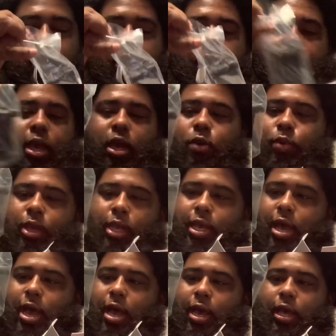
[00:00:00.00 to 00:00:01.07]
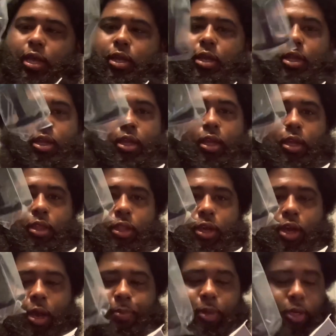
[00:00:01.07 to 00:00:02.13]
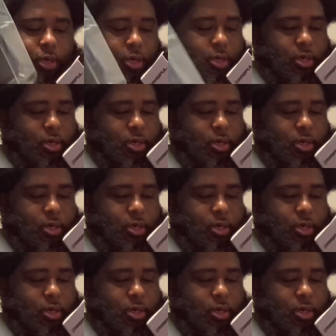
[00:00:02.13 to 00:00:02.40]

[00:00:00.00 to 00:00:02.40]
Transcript: And we got the coupler.